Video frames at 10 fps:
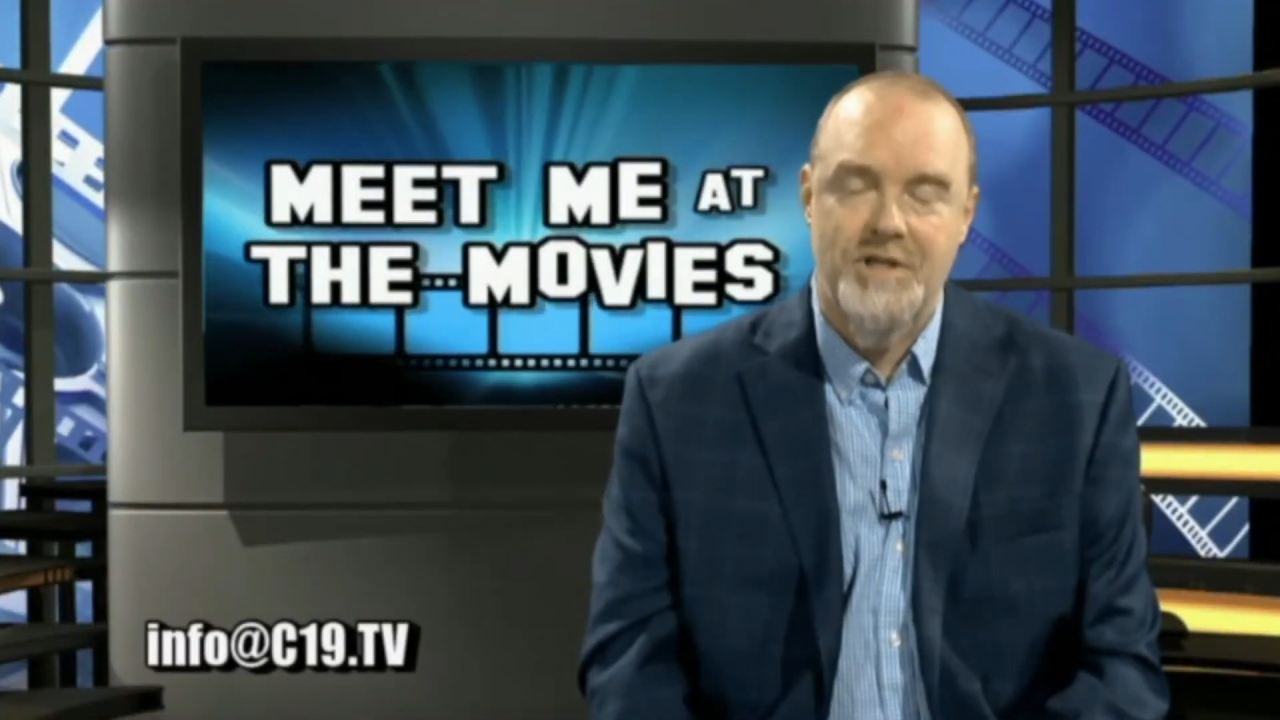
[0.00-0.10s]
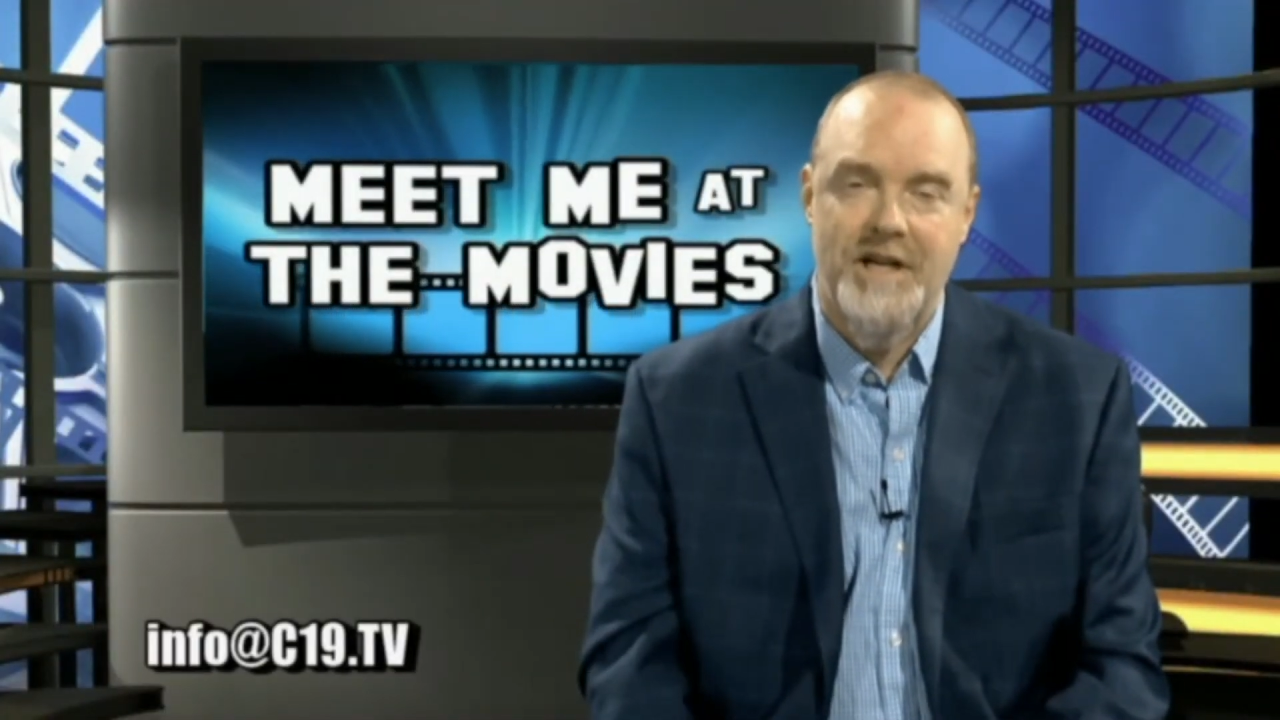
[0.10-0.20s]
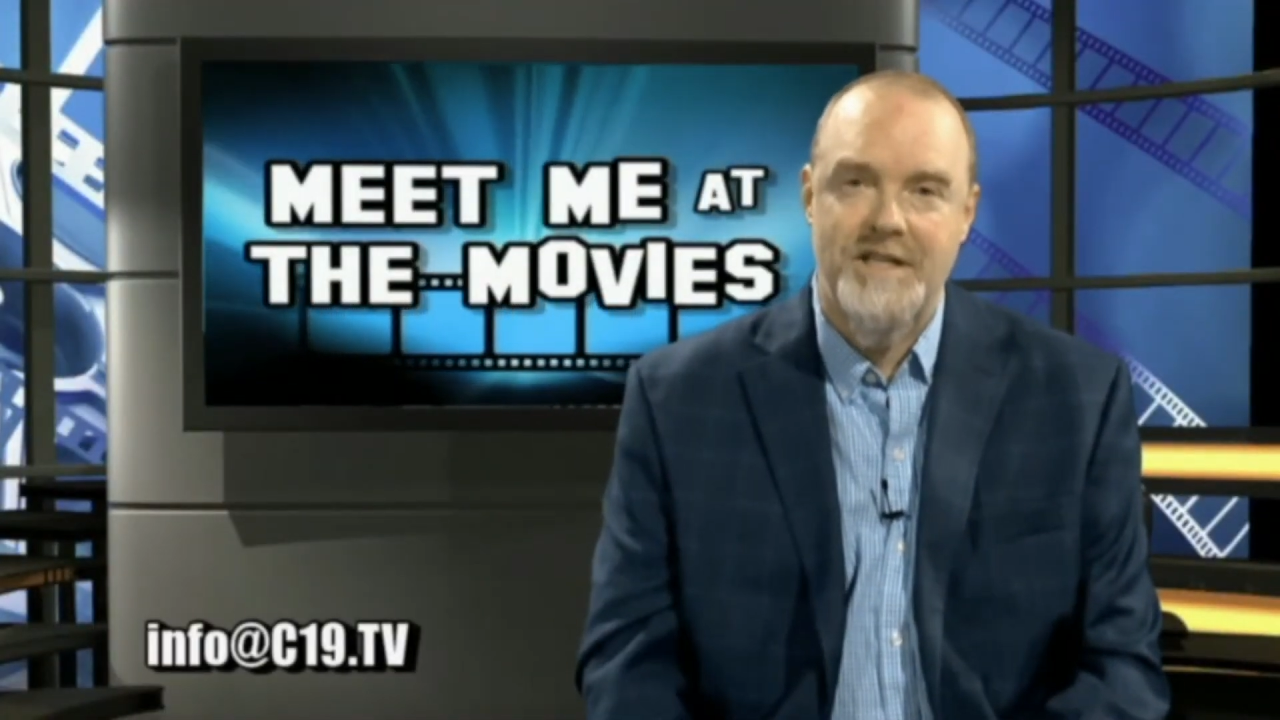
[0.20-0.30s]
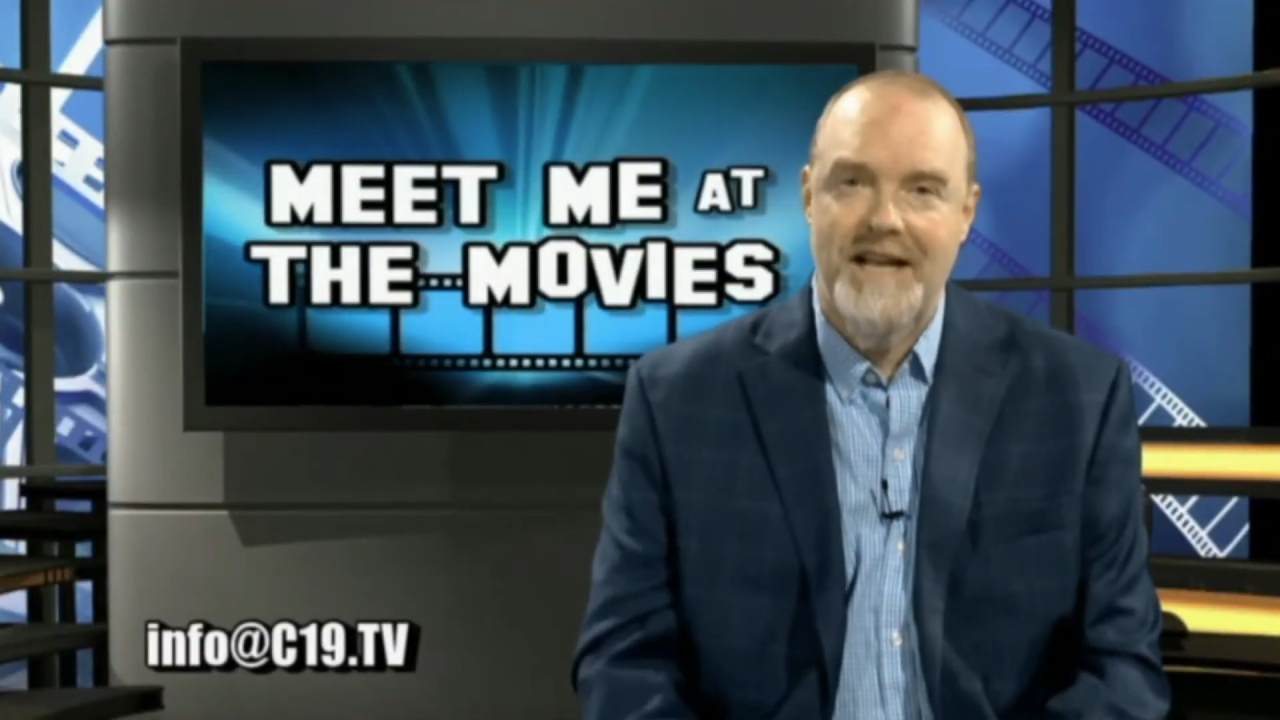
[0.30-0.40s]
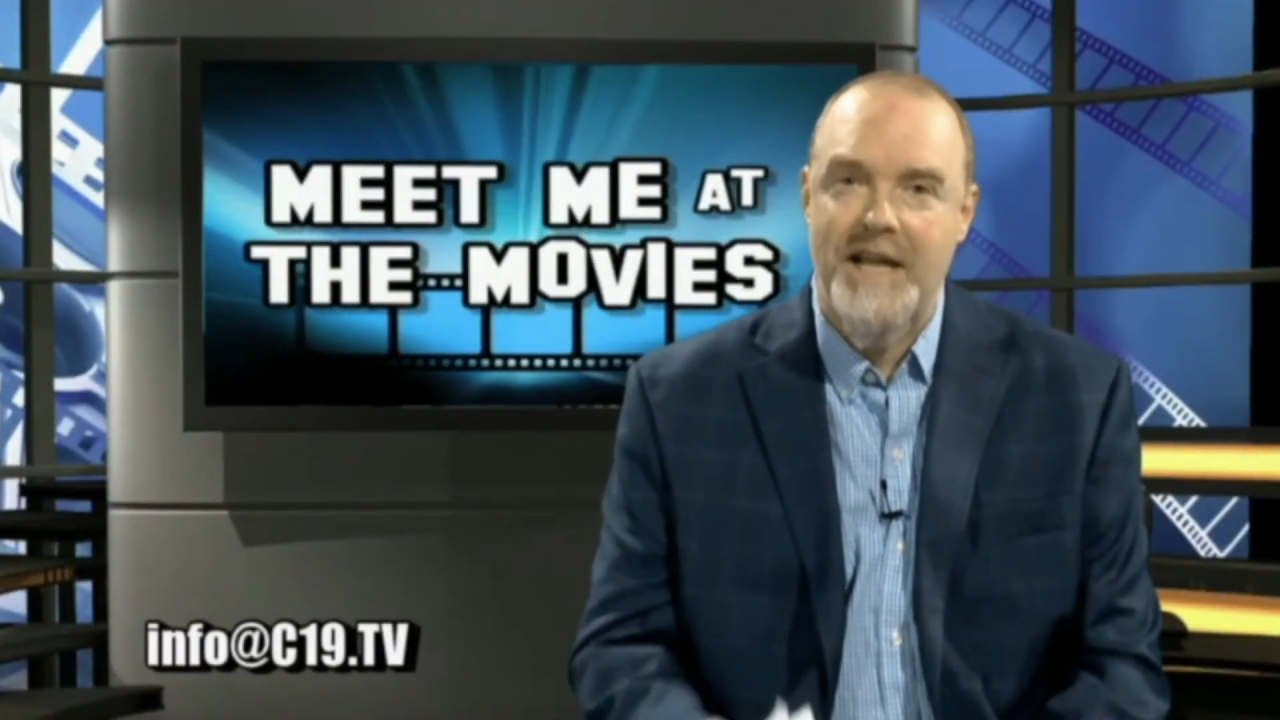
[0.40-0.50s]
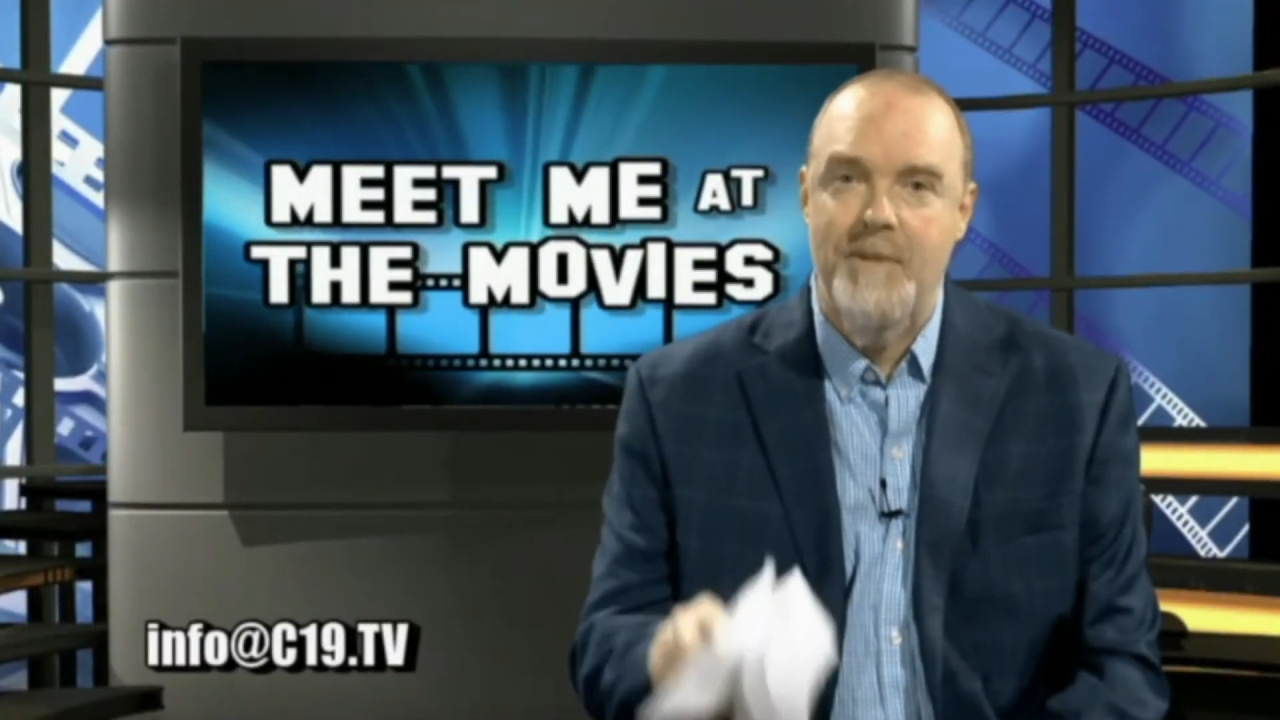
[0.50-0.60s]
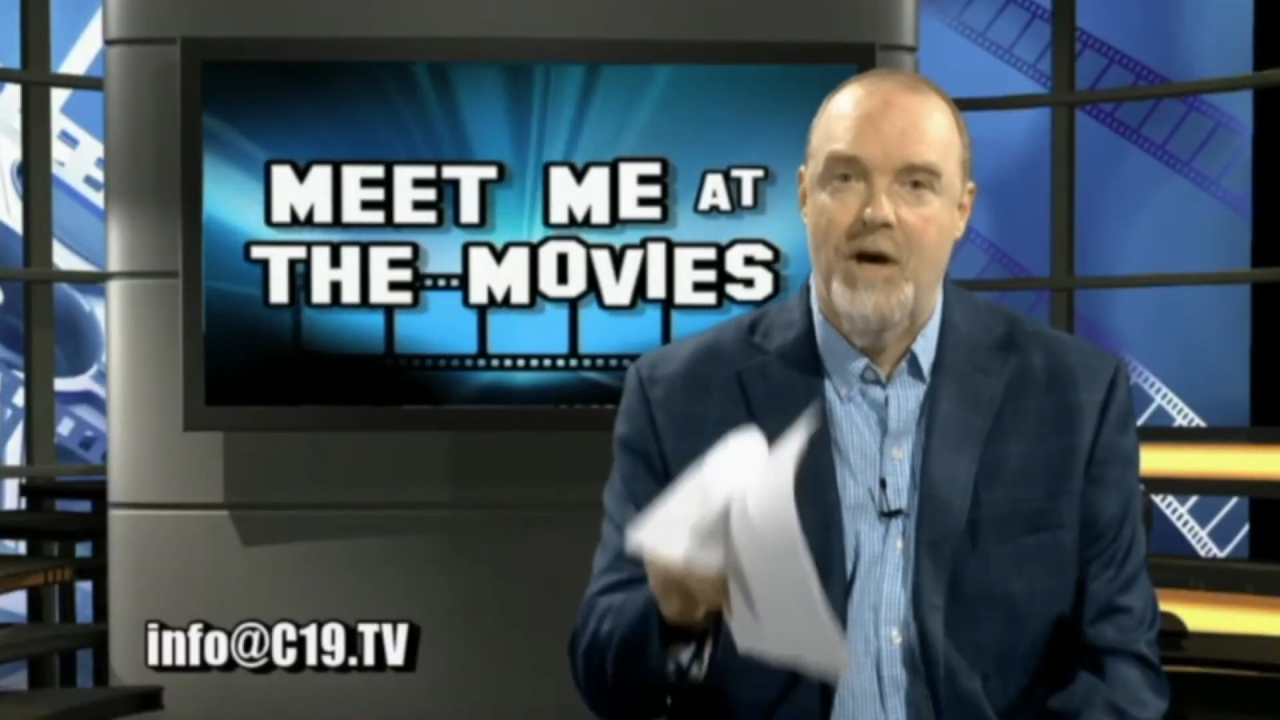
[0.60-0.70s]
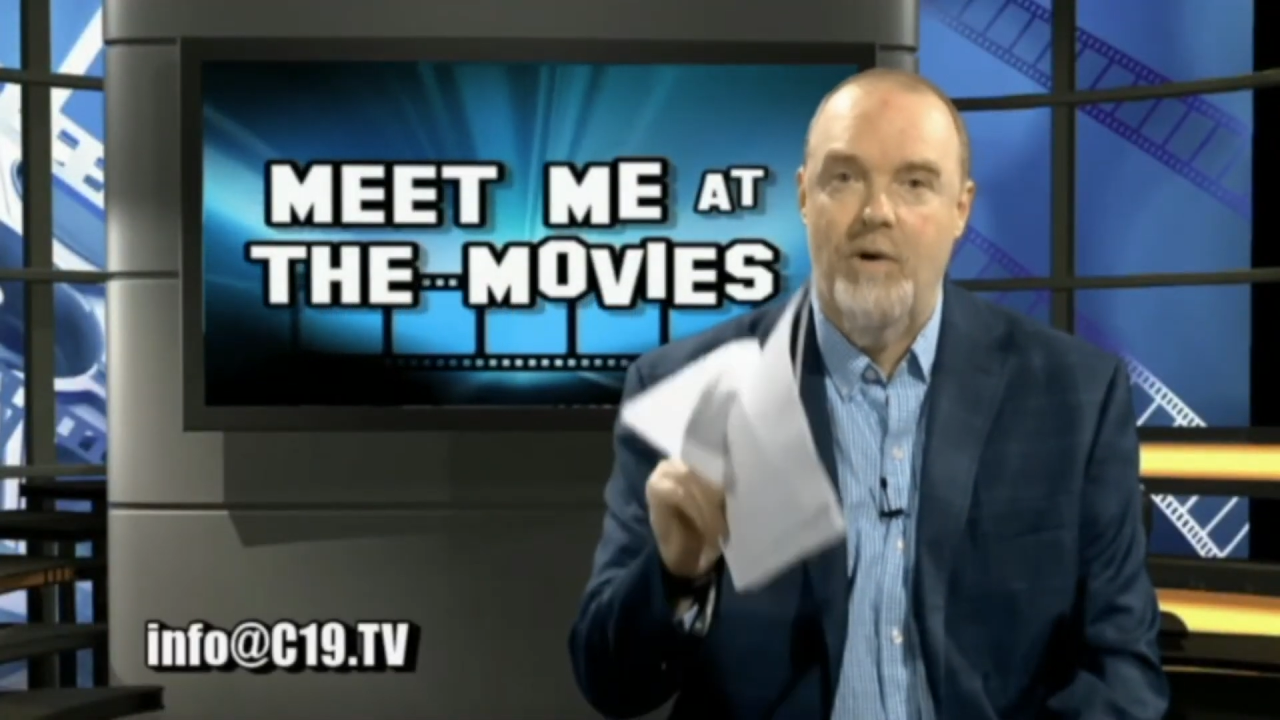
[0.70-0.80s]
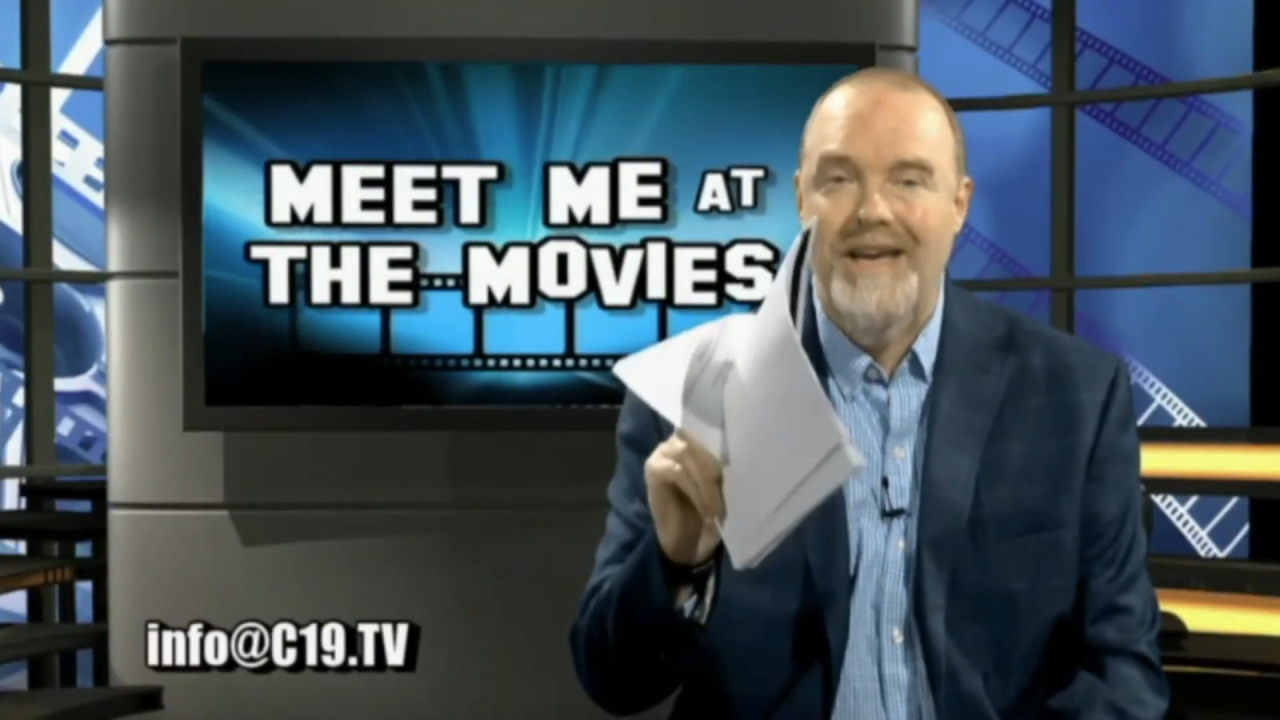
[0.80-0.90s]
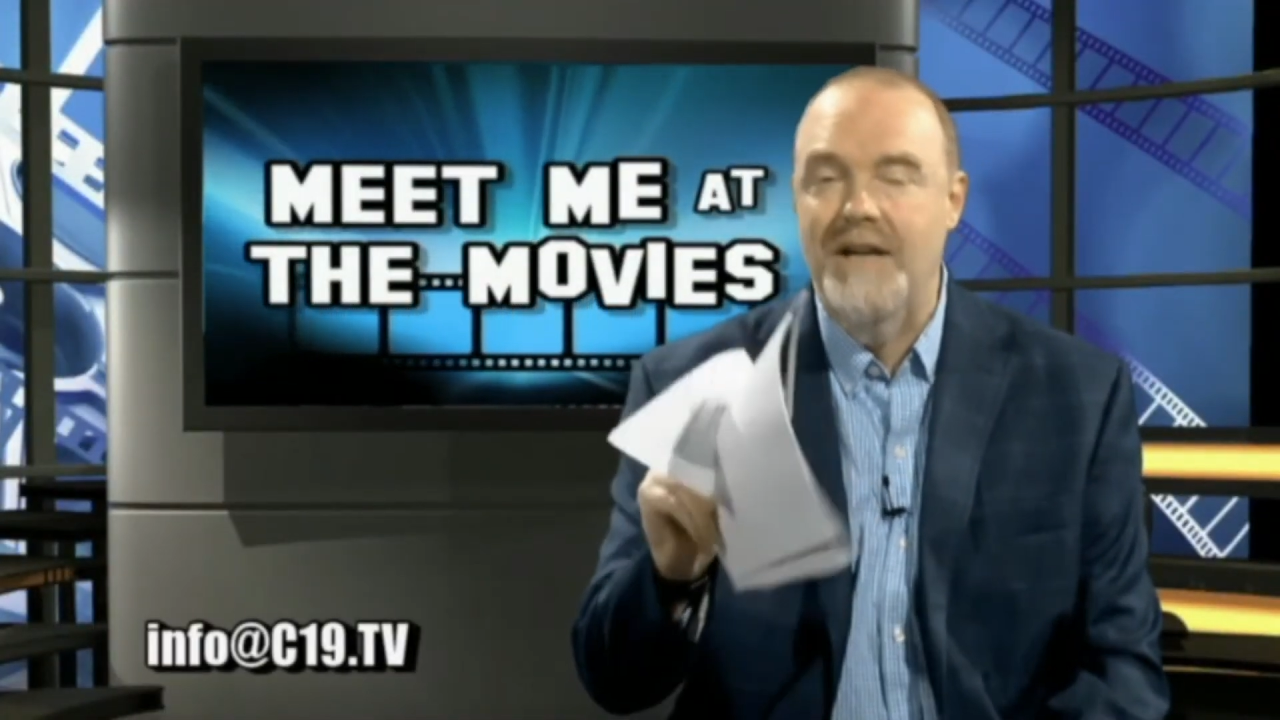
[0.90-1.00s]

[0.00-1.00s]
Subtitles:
send us that email,